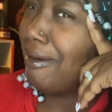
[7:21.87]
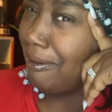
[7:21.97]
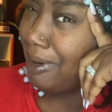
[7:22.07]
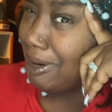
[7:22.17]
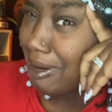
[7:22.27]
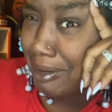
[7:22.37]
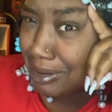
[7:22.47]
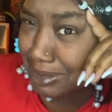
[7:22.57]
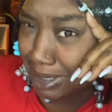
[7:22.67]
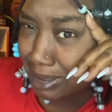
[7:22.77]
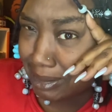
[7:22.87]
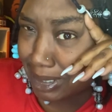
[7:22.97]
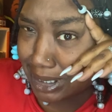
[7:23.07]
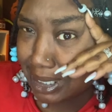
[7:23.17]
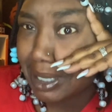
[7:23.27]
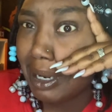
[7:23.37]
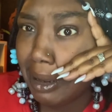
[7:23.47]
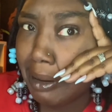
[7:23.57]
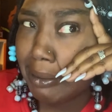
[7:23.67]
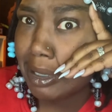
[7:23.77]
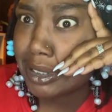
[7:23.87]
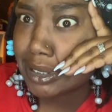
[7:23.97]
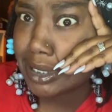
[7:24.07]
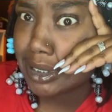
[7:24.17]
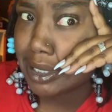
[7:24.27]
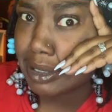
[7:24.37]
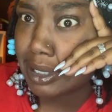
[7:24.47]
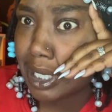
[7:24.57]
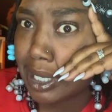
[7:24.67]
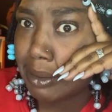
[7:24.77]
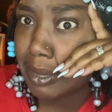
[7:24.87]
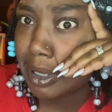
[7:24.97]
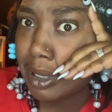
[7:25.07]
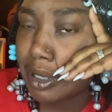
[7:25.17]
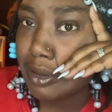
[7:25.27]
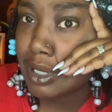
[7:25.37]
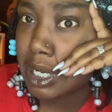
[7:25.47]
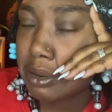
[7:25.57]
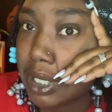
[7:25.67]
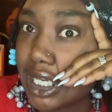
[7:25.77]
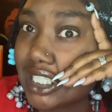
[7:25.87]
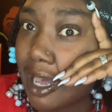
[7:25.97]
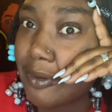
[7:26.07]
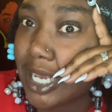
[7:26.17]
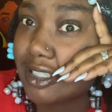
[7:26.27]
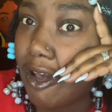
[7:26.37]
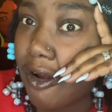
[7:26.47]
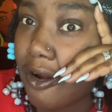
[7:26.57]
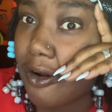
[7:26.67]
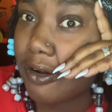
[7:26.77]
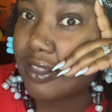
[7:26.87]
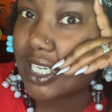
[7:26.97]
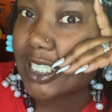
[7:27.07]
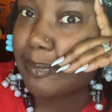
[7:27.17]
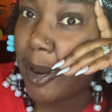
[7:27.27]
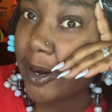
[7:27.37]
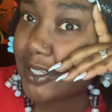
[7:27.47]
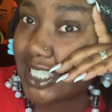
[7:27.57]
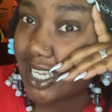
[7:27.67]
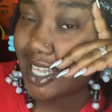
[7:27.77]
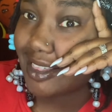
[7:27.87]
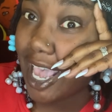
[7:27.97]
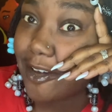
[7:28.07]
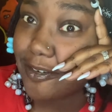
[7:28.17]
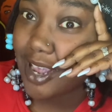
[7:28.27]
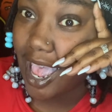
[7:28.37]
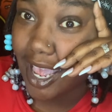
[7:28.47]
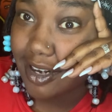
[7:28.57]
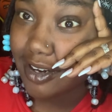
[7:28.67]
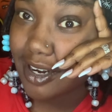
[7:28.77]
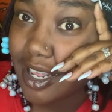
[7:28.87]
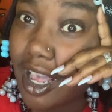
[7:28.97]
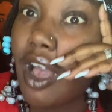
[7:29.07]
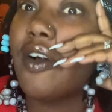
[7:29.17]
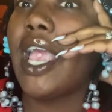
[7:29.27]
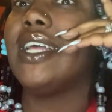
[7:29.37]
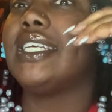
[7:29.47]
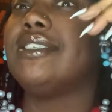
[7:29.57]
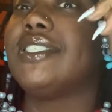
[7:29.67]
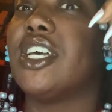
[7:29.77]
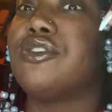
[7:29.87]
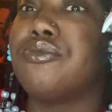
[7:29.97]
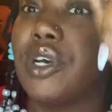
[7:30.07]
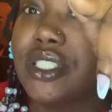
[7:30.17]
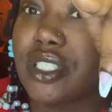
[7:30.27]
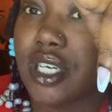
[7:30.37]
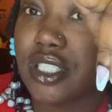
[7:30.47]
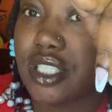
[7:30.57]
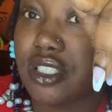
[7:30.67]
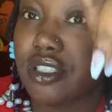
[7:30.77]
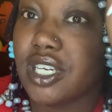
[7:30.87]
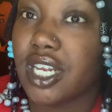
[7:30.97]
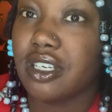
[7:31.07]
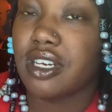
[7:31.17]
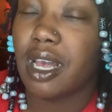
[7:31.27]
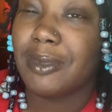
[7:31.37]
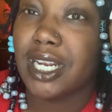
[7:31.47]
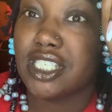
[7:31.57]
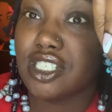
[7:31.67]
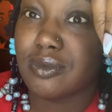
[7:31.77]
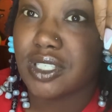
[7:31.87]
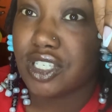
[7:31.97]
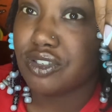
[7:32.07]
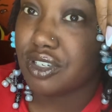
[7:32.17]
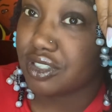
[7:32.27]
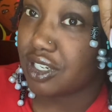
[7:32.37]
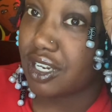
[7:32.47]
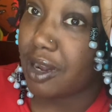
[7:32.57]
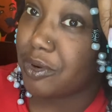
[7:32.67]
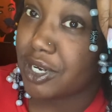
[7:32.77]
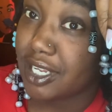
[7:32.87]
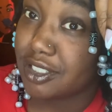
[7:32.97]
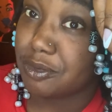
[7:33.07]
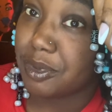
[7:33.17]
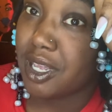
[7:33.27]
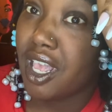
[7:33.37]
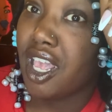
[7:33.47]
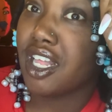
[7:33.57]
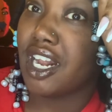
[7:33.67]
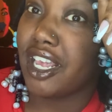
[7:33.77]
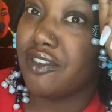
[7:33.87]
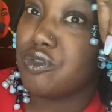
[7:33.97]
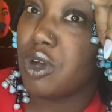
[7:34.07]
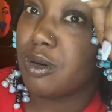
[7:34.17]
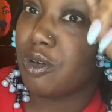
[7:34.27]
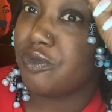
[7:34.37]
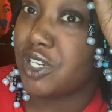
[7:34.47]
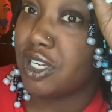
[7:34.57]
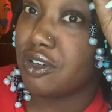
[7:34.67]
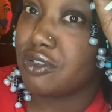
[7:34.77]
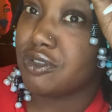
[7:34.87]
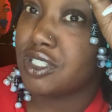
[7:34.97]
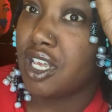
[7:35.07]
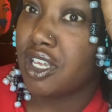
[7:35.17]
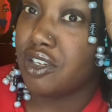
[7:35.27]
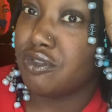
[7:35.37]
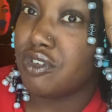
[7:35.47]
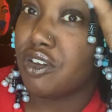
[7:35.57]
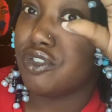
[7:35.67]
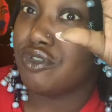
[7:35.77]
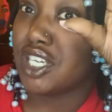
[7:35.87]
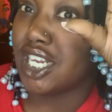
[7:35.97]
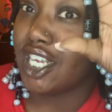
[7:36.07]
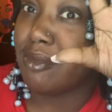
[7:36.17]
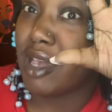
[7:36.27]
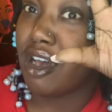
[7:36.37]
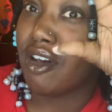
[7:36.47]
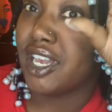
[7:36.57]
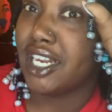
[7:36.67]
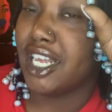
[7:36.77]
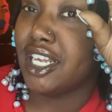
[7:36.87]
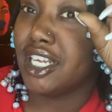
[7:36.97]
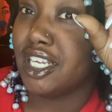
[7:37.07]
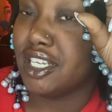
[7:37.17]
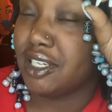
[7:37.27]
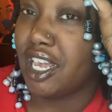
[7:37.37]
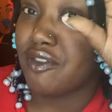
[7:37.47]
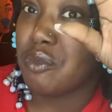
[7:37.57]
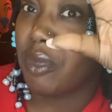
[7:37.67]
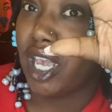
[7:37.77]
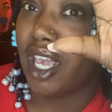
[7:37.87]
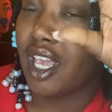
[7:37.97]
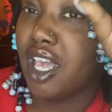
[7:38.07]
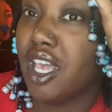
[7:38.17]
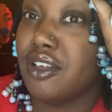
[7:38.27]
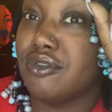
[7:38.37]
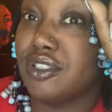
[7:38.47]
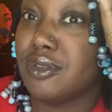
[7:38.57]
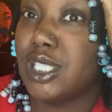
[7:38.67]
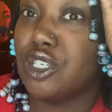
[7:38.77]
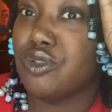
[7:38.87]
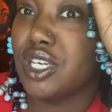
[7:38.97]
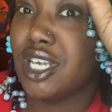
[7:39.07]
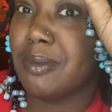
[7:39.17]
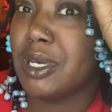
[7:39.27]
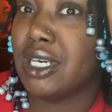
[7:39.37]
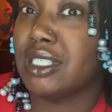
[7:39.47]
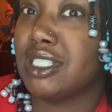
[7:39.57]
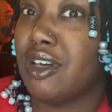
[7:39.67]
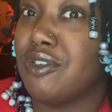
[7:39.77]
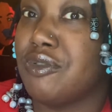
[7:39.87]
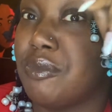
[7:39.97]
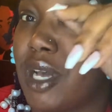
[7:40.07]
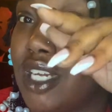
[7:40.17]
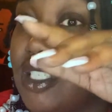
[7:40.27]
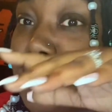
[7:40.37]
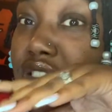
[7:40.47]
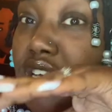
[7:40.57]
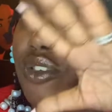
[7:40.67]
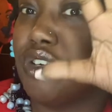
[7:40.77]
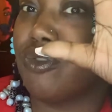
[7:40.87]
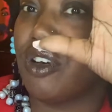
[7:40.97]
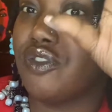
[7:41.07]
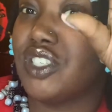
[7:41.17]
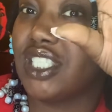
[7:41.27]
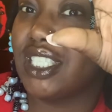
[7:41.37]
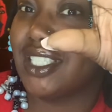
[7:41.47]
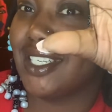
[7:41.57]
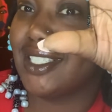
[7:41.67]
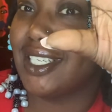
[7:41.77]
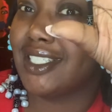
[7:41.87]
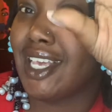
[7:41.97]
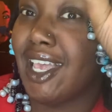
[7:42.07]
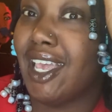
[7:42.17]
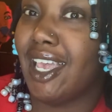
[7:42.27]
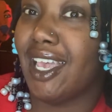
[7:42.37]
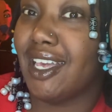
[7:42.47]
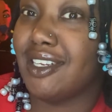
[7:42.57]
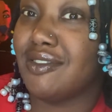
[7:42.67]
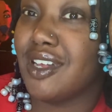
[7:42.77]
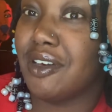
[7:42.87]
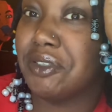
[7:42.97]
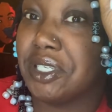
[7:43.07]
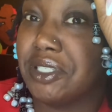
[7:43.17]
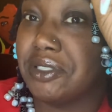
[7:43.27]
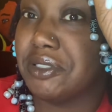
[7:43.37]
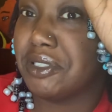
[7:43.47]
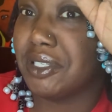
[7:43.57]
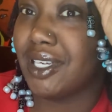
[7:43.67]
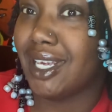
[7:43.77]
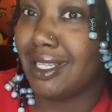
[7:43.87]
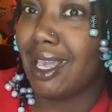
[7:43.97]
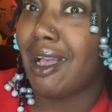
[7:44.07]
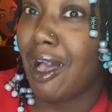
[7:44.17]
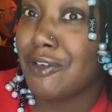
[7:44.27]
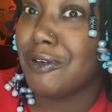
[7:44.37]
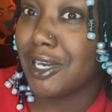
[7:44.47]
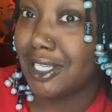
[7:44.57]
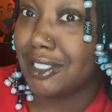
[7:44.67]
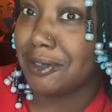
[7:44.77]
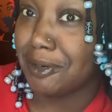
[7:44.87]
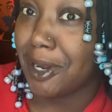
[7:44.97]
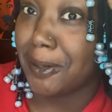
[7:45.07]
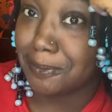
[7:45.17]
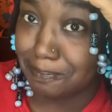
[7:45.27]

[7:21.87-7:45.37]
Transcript: we know who you're talking about, sorry. Why you just can't say her name? You know, it's always her, this person, that creator. Okay, and then you said you wasn't a content creator. I mean, I just want to let you know, sir, like, we're not stupid. Like, if you upload videos, you know, you get an email, and they, every month, YouTube sends you an email, tell you about, you know, your growth, your statistics, and, you know, and they call you a content creator.